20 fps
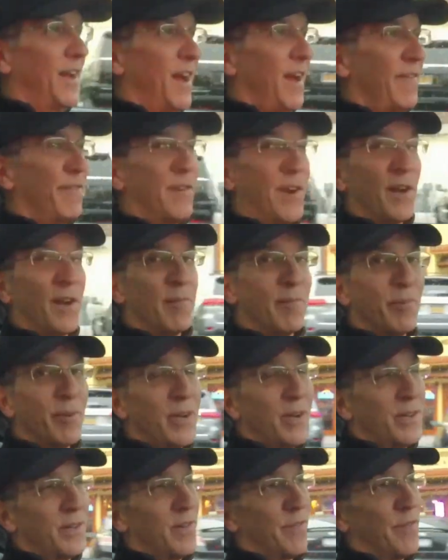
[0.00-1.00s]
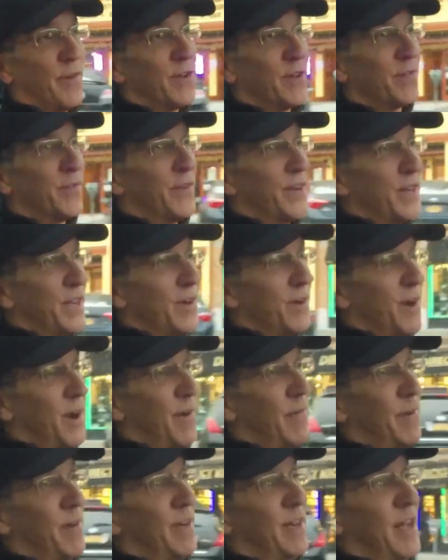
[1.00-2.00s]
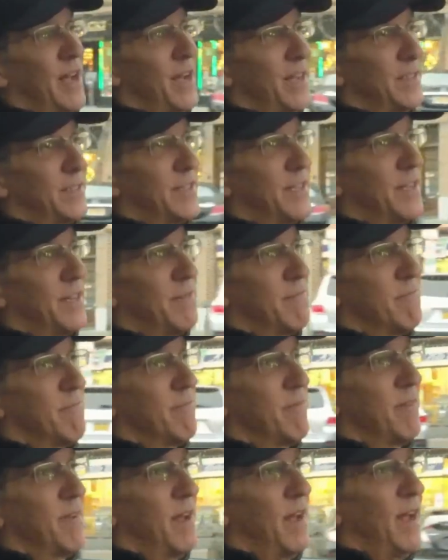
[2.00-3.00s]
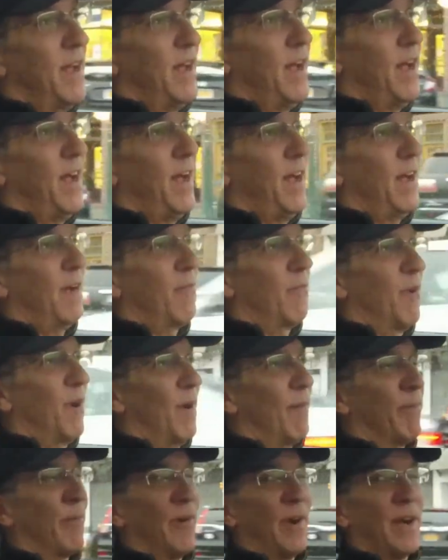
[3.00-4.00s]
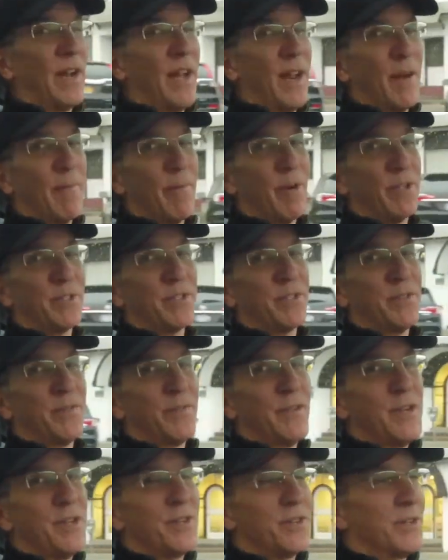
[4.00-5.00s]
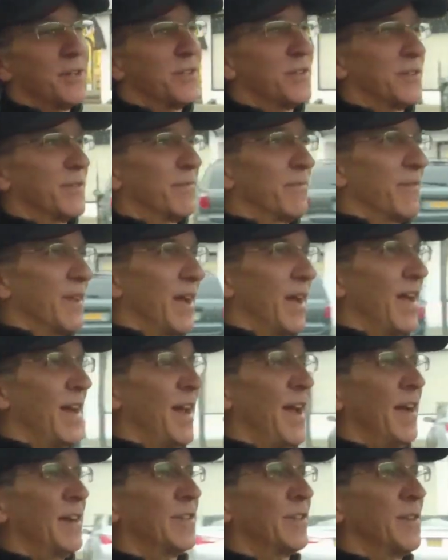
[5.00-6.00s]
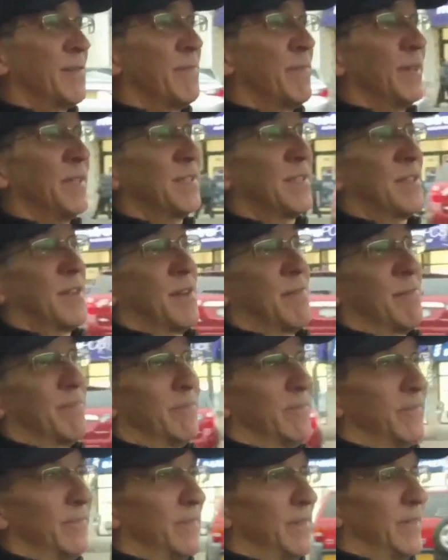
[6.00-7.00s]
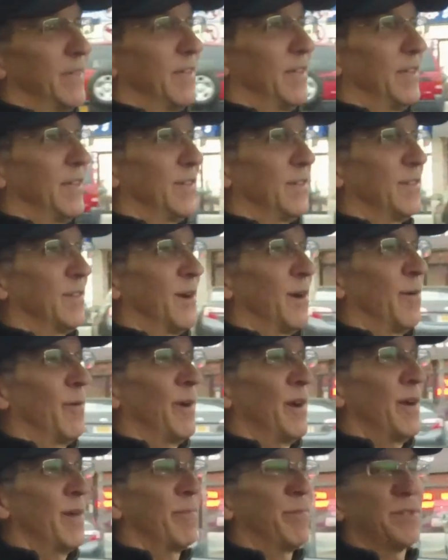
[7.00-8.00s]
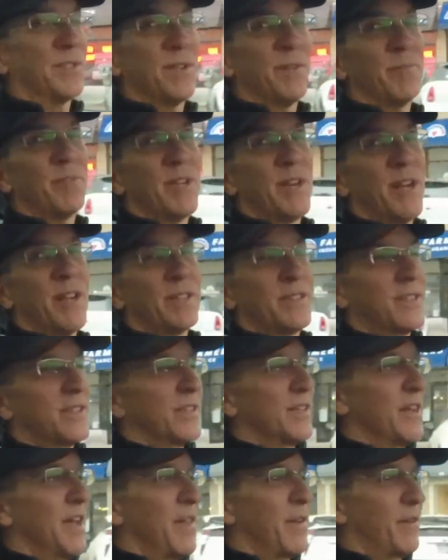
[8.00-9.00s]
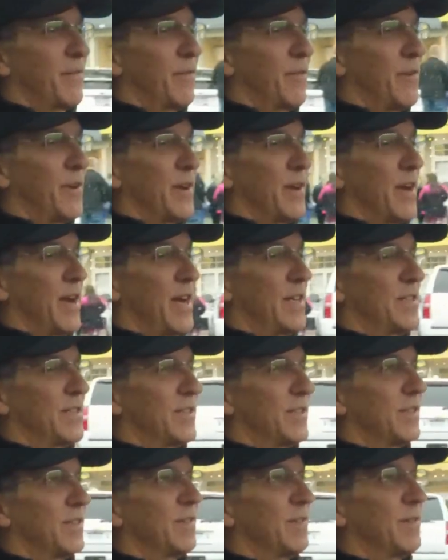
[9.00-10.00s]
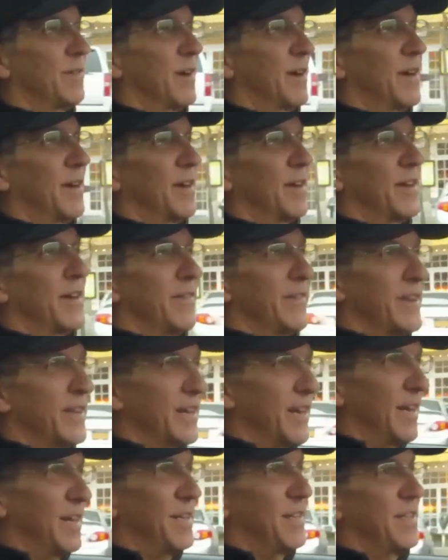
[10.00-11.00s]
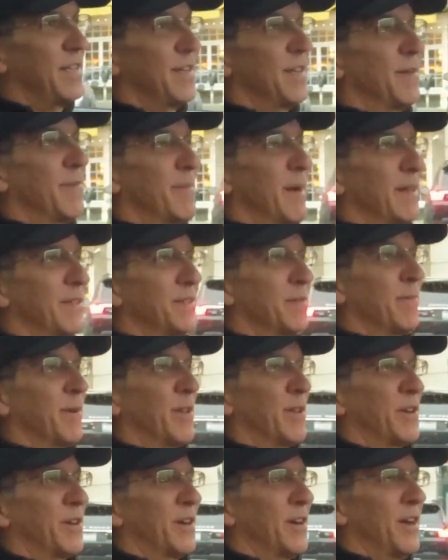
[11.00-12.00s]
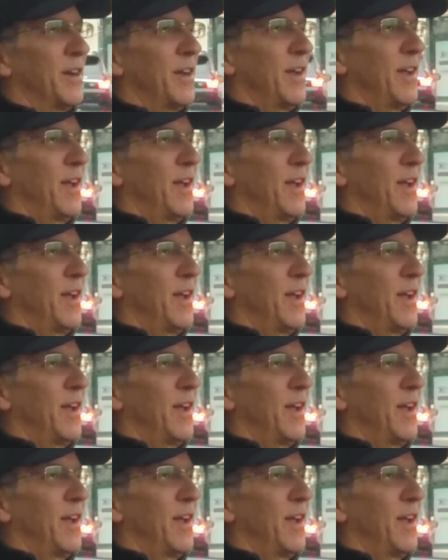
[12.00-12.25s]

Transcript: After I completed the first video, I realized that while pointing out a bunch of the features, I had actually missed some. So I wanted to put something else together for you guys to give you an idea about some other